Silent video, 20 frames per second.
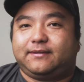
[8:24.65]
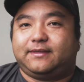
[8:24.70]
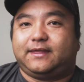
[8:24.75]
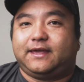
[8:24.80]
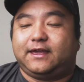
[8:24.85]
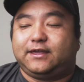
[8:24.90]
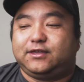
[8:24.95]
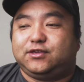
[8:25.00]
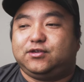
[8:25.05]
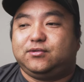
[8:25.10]

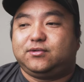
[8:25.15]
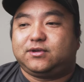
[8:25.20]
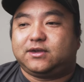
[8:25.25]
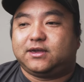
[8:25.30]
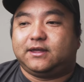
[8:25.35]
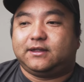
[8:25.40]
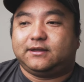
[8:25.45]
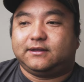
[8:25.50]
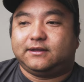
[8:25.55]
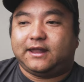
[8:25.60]
then you
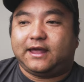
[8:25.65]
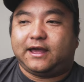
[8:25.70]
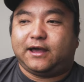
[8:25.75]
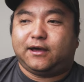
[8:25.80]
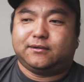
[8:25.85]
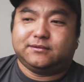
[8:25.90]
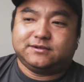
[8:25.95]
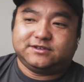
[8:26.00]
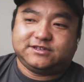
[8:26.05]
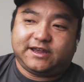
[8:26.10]
can
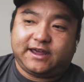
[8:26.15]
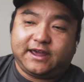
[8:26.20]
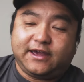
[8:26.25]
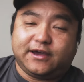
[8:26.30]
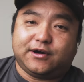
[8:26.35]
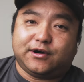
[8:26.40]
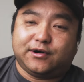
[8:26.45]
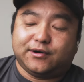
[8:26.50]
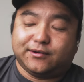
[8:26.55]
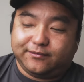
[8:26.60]
now
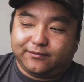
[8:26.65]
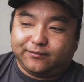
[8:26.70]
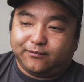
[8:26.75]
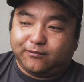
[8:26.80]
tell